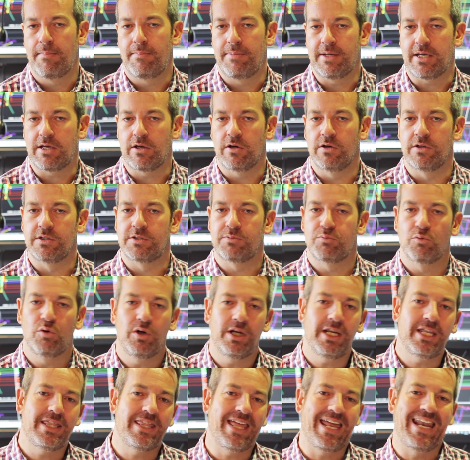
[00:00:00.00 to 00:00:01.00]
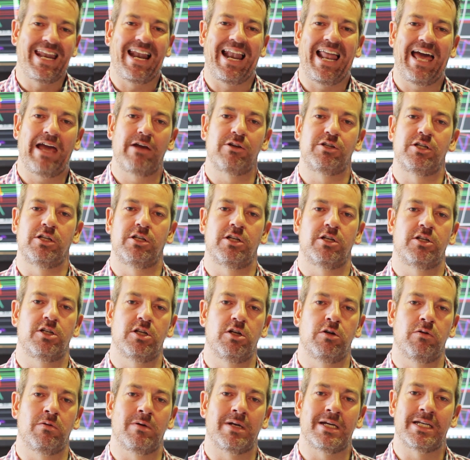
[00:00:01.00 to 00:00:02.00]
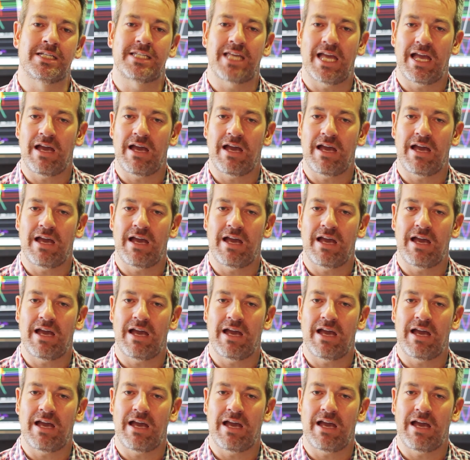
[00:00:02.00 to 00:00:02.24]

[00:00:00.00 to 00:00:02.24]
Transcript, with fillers: because what it then allows you to do is